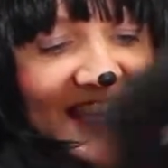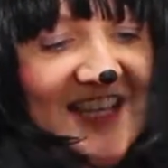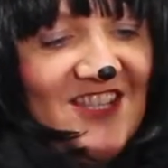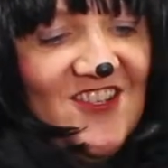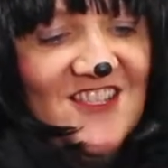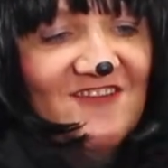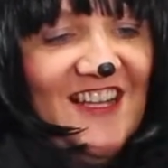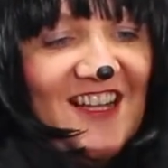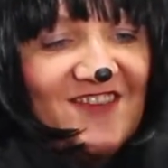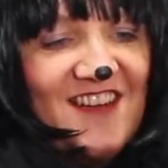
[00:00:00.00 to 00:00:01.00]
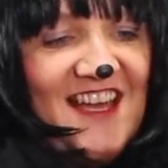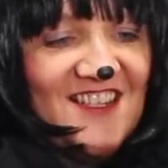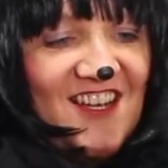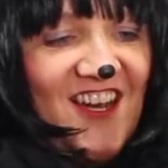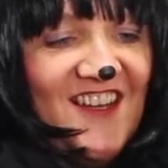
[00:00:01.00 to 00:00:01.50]
He's got a little red
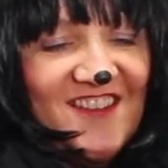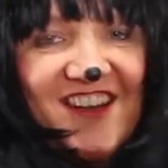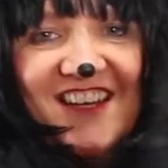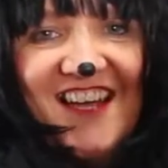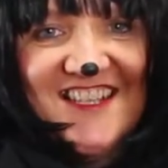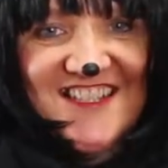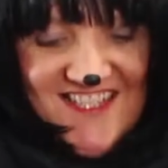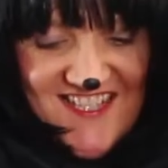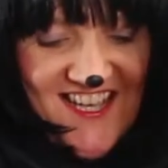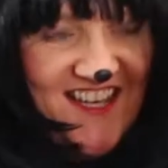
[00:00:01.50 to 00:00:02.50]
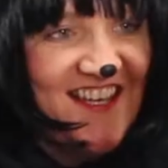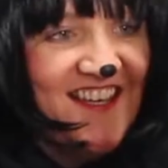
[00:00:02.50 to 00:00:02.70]
collar on, hasn't he?